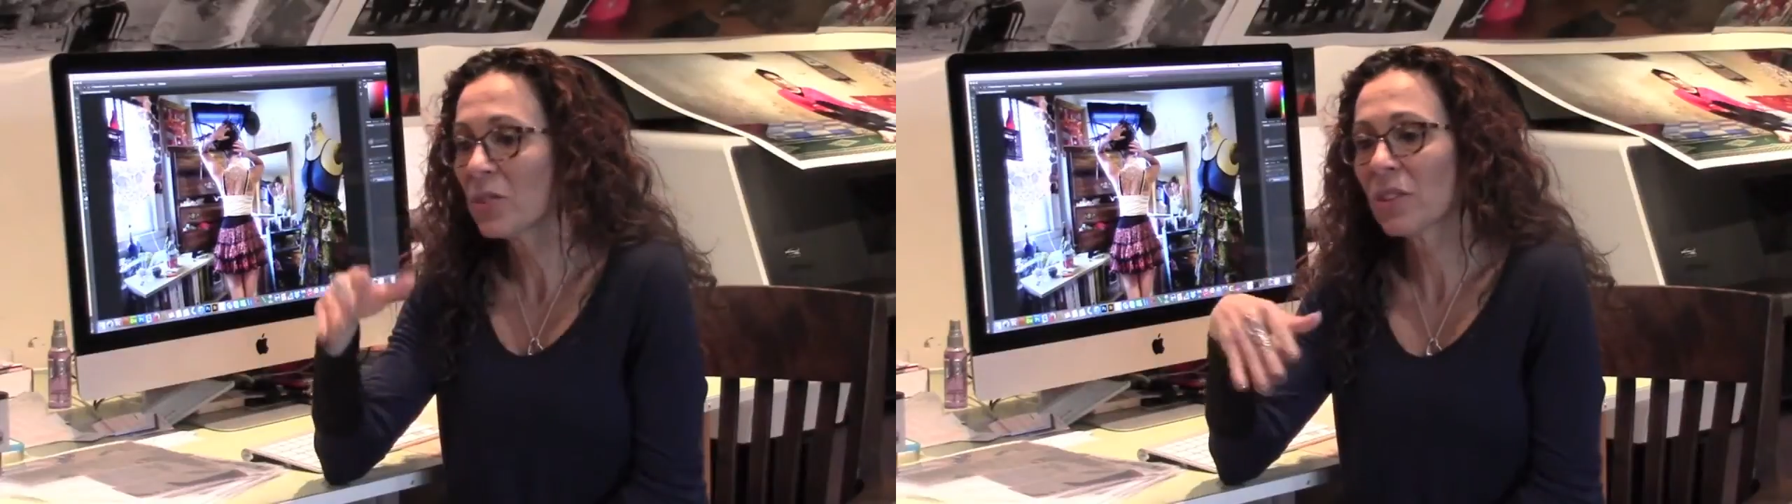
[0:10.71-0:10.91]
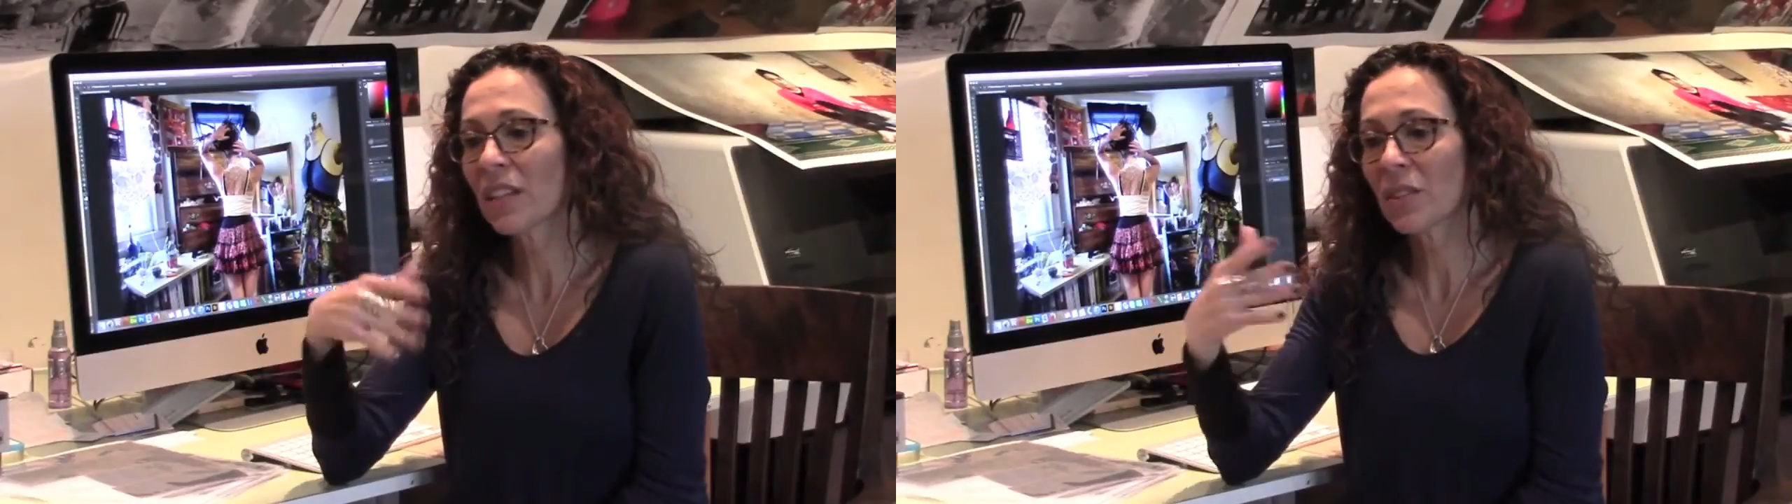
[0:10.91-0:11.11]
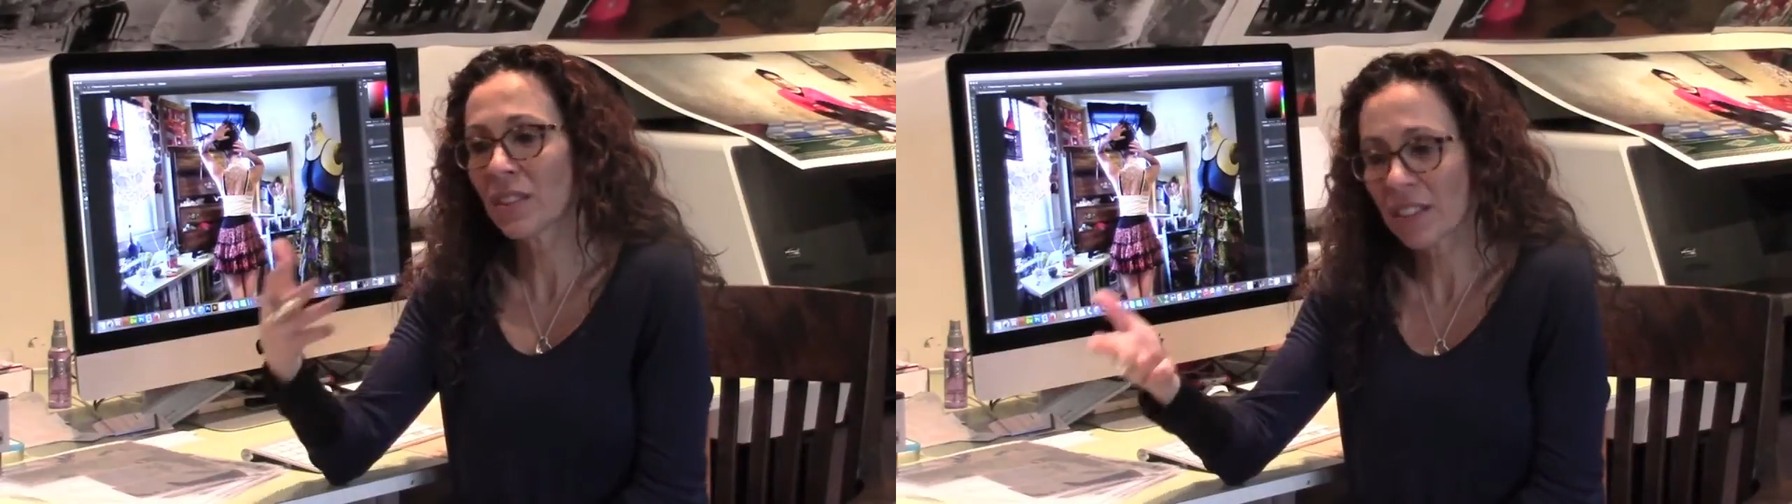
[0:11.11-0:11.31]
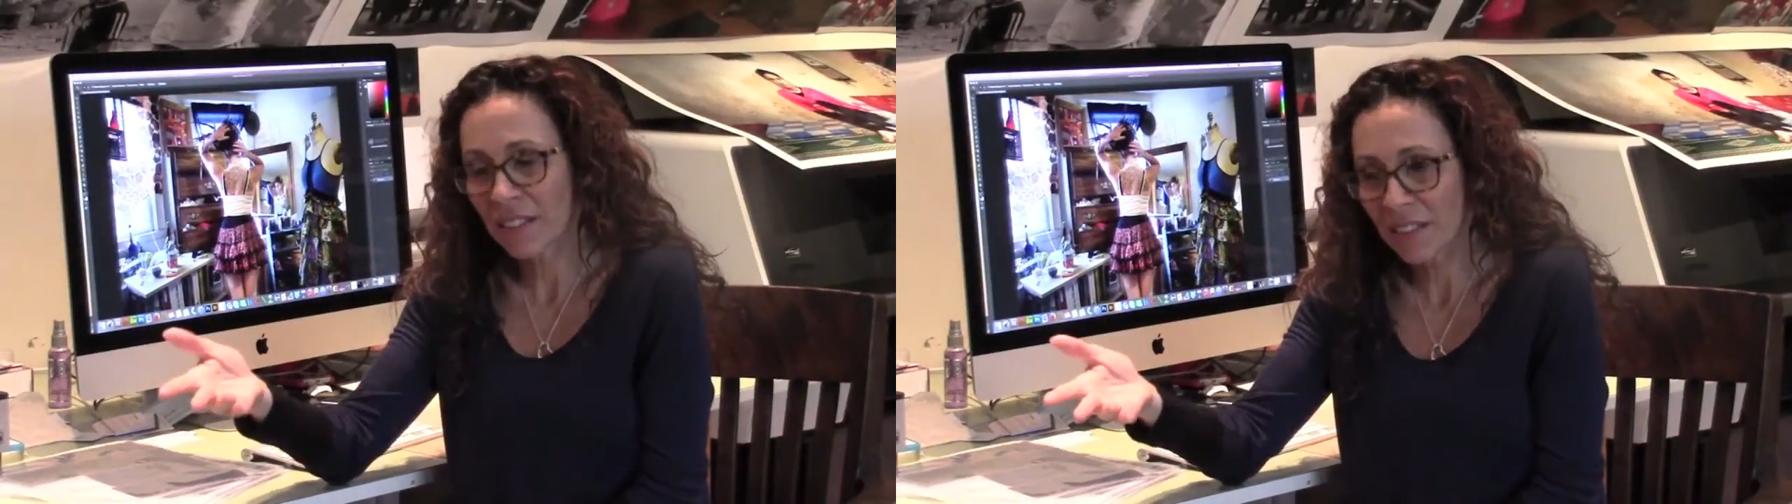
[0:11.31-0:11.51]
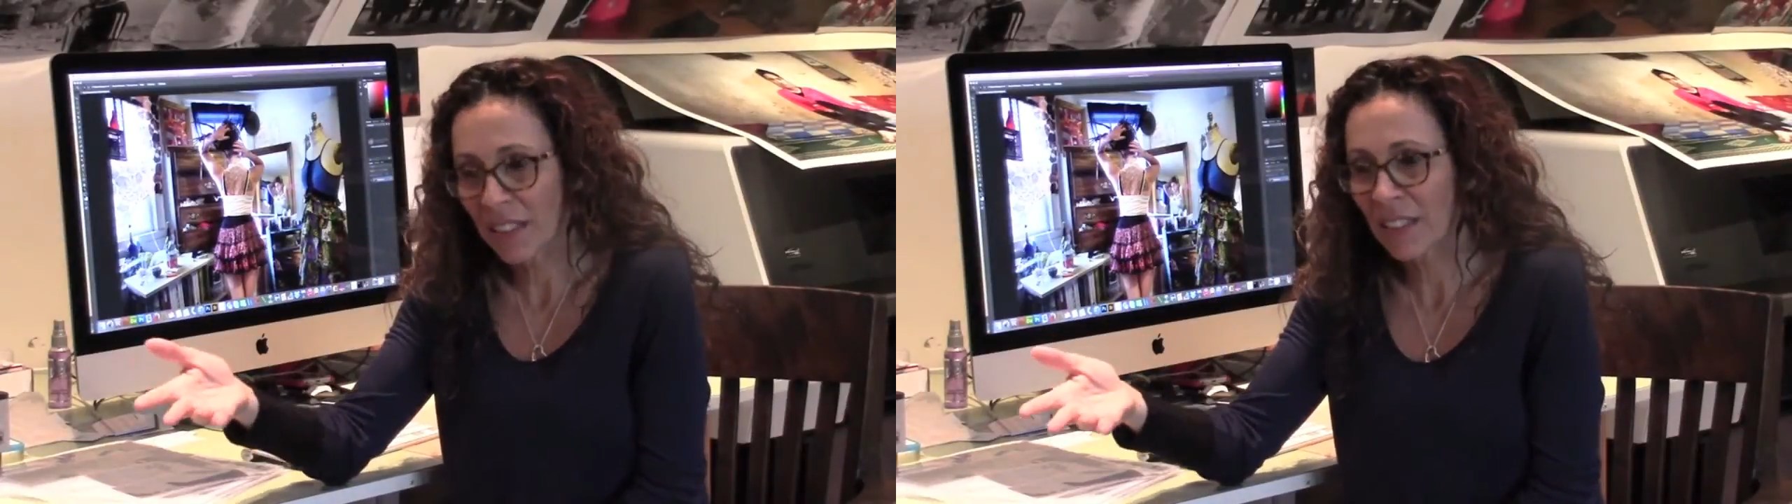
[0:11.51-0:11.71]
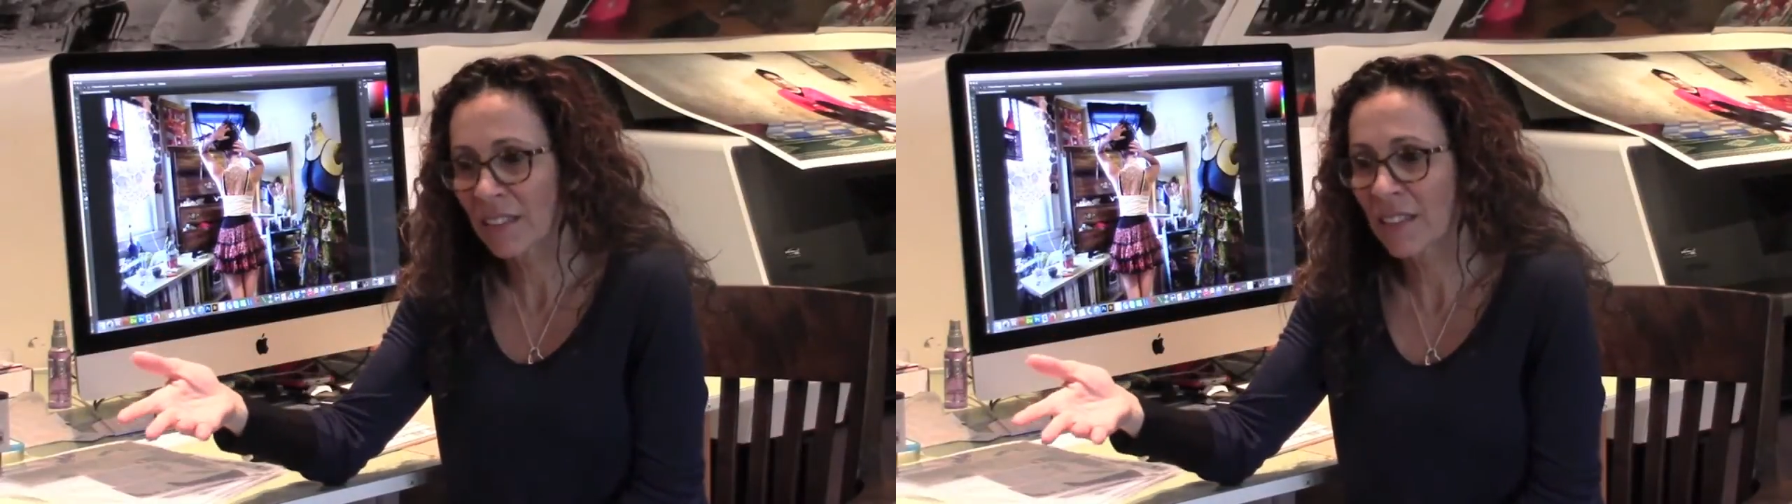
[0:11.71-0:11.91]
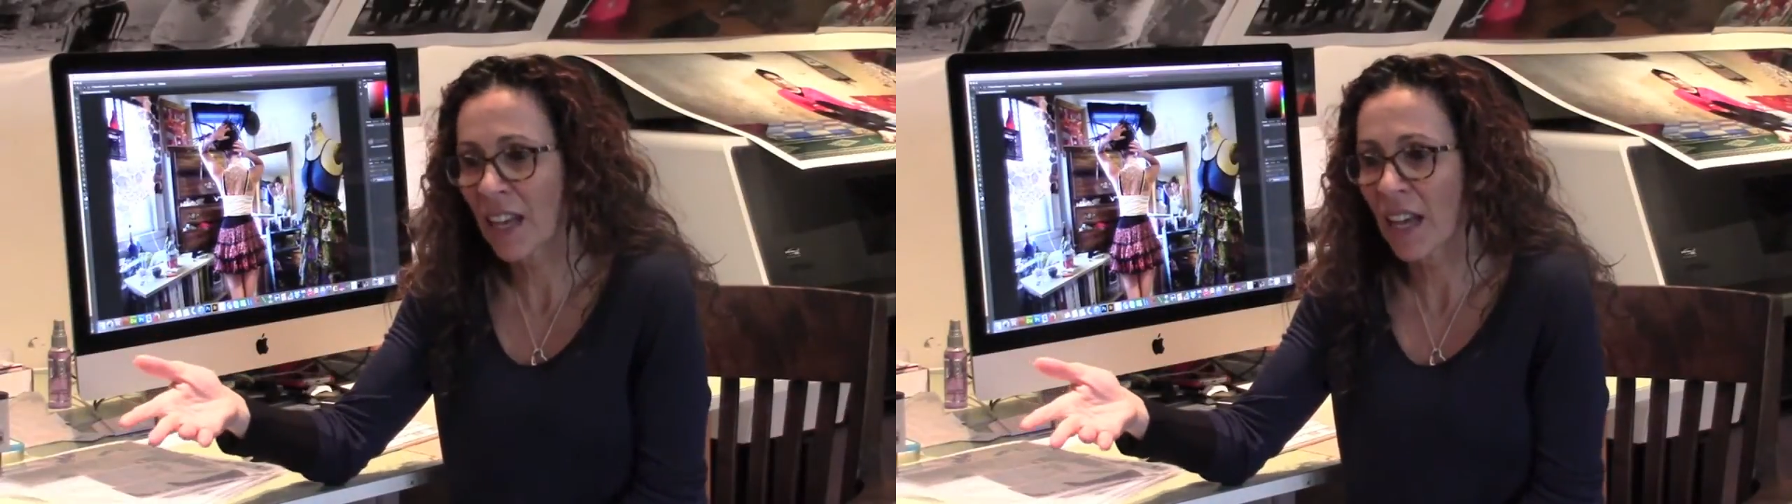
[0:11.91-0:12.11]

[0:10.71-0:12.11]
2006,